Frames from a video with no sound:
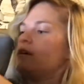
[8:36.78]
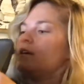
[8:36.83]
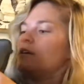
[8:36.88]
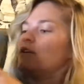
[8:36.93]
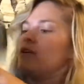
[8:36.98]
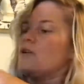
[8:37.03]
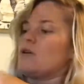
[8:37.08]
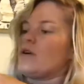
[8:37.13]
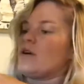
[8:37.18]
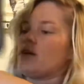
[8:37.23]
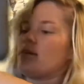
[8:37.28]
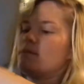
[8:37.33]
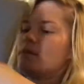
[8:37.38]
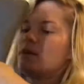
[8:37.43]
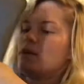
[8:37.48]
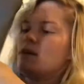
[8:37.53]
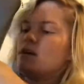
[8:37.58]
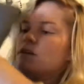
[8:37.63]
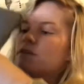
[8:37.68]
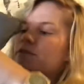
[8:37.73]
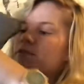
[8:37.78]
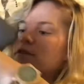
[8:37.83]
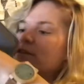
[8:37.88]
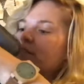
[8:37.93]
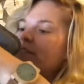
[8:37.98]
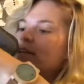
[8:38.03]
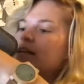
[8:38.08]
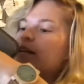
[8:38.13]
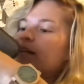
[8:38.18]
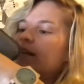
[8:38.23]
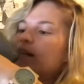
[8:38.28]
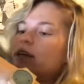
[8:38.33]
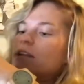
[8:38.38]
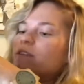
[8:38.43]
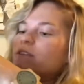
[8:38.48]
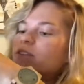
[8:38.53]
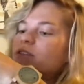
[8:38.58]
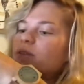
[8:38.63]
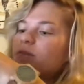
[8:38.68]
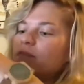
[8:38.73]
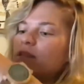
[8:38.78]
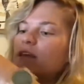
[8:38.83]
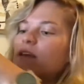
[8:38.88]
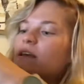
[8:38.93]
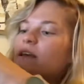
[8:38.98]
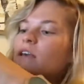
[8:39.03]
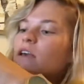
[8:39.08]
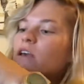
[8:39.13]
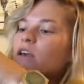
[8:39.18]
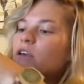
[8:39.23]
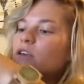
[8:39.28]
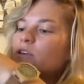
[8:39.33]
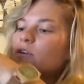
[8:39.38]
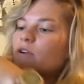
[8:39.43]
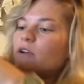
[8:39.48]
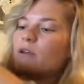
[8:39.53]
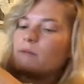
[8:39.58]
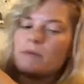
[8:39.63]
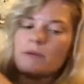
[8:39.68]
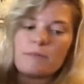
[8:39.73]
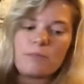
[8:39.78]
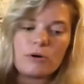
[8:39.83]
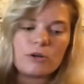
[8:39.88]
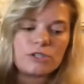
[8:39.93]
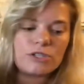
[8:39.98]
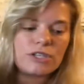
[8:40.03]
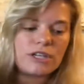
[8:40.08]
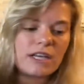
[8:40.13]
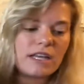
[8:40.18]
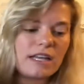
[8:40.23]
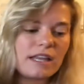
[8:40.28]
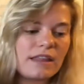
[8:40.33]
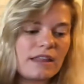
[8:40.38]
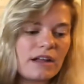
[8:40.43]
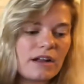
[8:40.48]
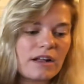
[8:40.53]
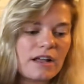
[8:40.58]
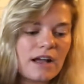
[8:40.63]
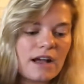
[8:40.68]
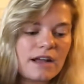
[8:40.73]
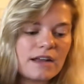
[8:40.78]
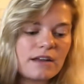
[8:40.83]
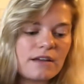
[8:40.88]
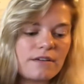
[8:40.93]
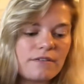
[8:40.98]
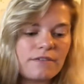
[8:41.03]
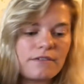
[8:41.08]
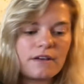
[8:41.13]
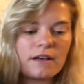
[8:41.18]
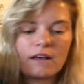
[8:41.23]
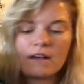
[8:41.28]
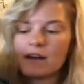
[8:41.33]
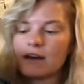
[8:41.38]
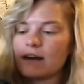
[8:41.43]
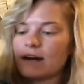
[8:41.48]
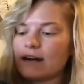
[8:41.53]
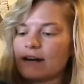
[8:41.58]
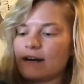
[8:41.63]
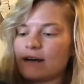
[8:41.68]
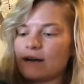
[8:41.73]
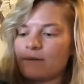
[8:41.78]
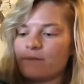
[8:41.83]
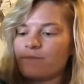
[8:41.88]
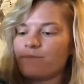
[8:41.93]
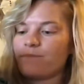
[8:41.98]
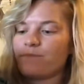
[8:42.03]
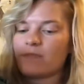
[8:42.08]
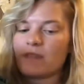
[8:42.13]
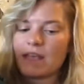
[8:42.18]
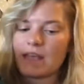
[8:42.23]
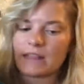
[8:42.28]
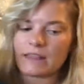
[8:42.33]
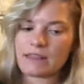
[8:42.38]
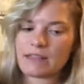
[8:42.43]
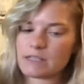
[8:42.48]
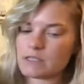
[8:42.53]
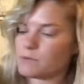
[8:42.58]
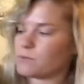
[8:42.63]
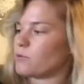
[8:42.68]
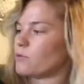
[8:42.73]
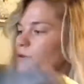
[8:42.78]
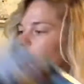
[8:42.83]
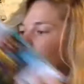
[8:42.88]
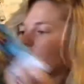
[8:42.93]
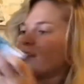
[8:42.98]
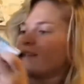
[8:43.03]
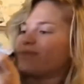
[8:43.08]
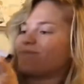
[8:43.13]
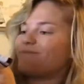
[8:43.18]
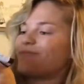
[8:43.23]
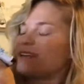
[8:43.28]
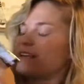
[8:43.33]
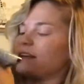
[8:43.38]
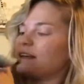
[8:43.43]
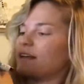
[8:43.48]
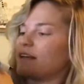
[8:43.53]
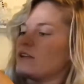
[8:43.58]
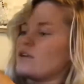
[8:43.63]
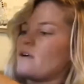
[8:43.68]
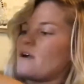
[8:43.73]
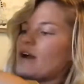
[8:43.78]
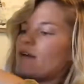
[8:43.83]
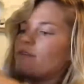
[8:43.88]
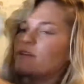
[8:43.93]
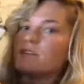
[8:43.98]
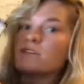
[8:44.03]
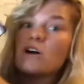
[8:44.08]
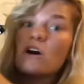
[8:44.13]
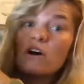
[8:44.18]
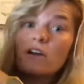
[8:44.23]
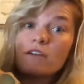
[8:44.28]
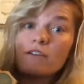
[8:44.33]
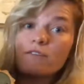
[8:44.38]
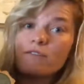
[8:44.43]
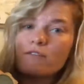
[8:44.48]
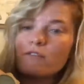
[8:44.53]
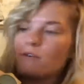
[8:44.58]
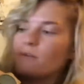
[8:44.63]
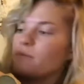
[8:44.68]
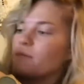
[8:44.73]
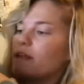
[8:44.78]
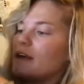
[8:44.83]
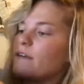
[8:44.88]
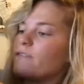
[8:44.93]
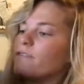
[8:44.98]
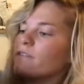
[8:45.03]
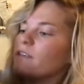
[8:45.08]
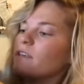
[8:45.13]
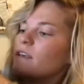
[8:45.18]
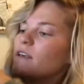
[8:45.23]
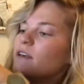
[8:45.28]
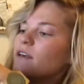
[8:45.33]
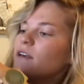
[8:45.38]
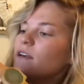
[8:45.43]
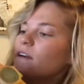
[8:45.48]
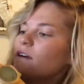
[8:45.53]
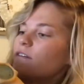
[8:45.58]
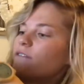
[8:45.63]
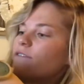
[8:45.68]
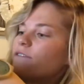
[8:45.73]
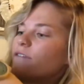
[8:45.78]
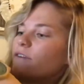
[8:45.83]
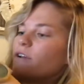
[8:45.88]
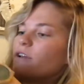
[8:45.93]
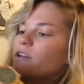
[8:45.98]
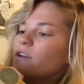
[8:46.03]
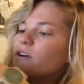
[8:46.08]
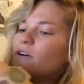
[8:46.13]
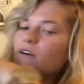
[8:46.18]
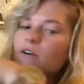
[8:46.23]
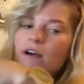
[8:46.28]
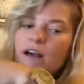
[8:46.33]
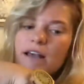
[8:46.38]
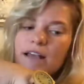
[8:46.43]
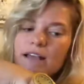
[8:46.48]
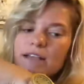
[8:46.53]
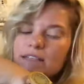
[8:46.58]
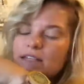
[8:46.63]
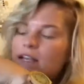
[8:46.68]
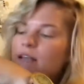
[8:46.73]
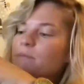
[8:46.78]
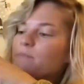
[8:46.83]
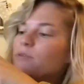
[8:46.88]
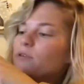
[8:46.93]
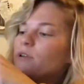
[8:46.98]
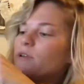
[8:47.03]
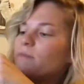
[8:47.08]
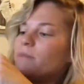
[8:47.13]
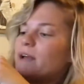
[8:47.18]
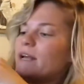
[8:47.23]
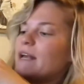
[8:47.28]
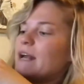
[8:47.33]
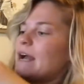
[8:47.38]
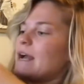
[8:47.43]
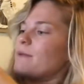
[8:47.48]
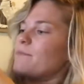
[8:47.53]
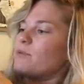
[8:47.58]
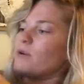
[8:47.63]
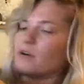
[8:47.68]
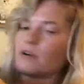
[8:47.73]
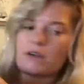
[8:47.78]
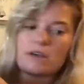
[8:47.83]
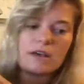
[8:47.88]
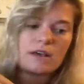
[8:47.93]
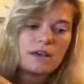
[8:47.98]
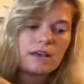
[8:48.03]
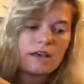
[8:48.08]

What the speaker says: you know, a first aid kit or something. You're going to be pushing it in there kind of. At this point, I don't have a ton of room left for, you know, I guess I can put in my guidebook.